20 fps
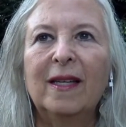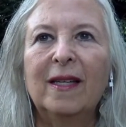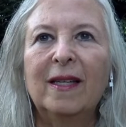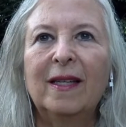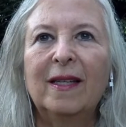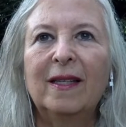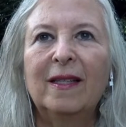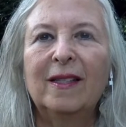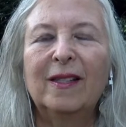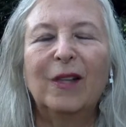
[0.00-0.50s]

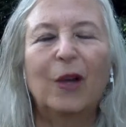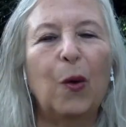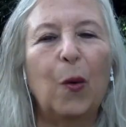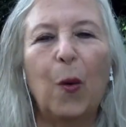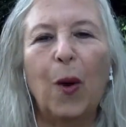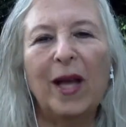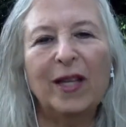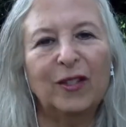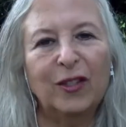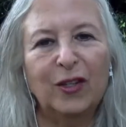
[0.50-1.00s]

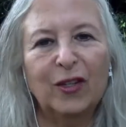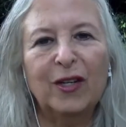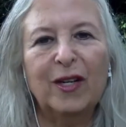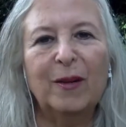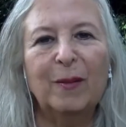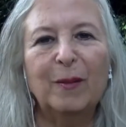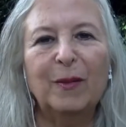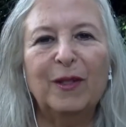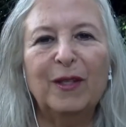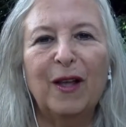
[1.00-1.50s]
sequestered
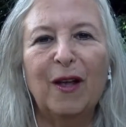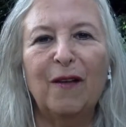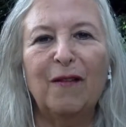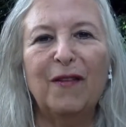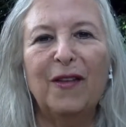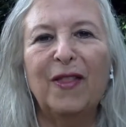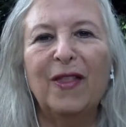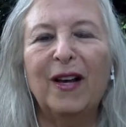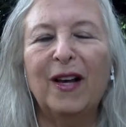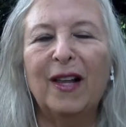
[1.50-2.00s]
himself
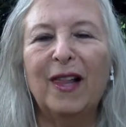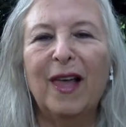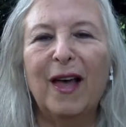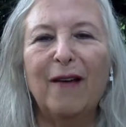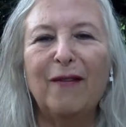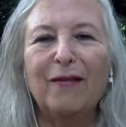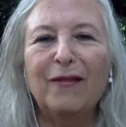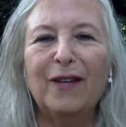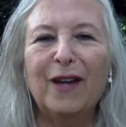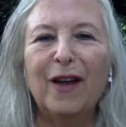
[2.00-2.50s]
in the
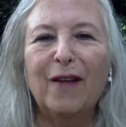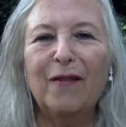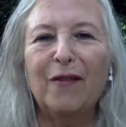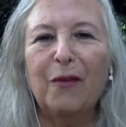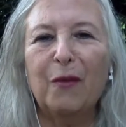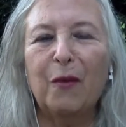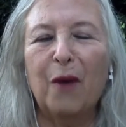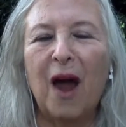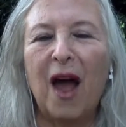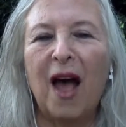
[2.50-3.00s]
cleft of the
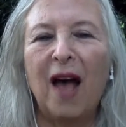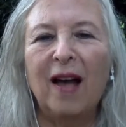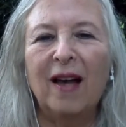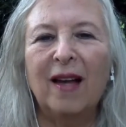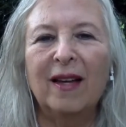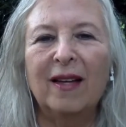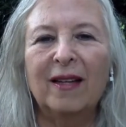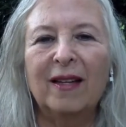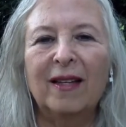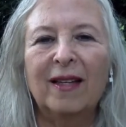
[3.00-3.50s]
rock
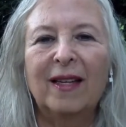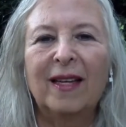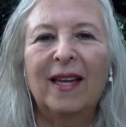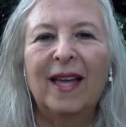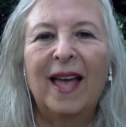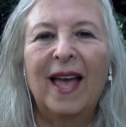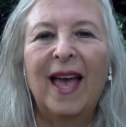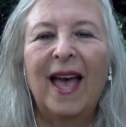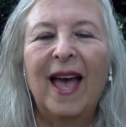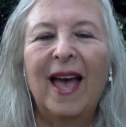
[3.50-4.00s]

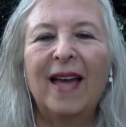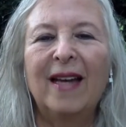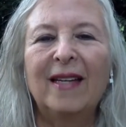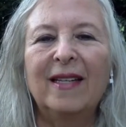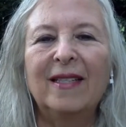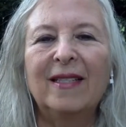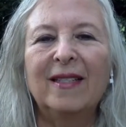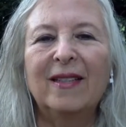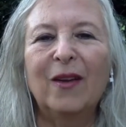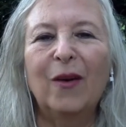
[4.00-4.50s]

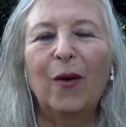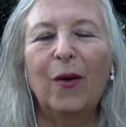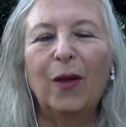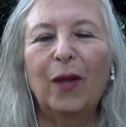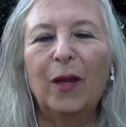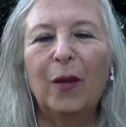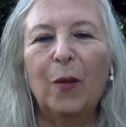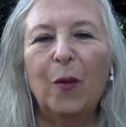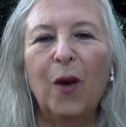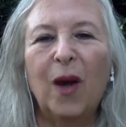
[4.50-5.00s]
and the
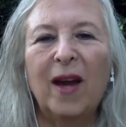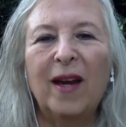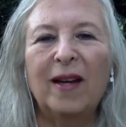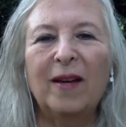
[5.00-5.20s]
Holy One